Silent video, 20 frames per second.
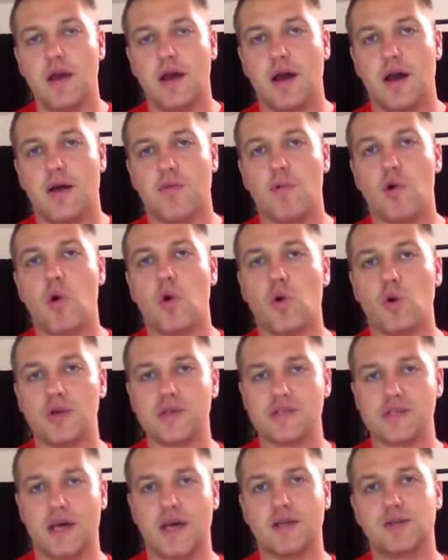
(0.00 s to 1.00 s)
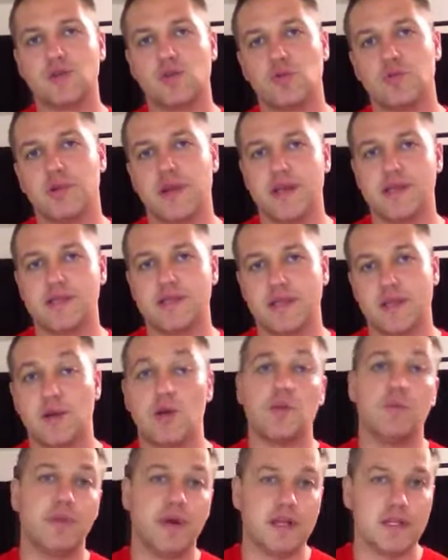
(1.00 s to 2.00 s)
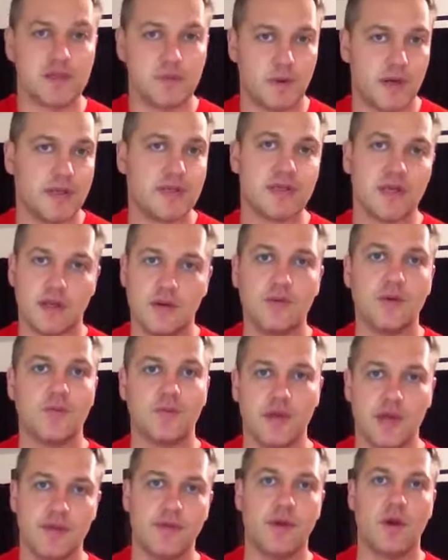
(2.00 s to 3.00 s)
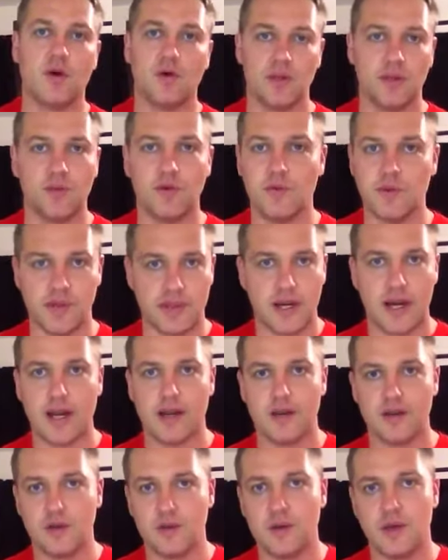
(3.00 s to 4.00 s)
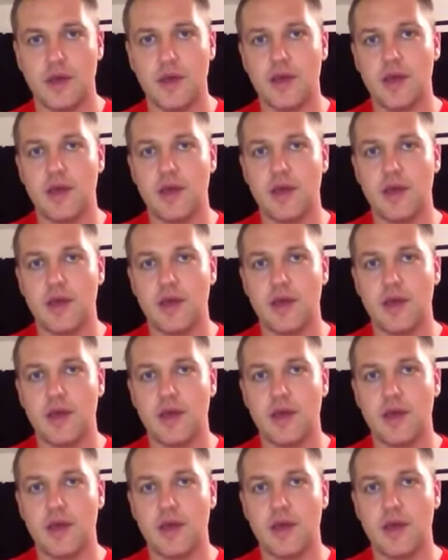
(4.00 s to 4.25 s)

horizontal pressing, or bench pressing would be the only movement that I do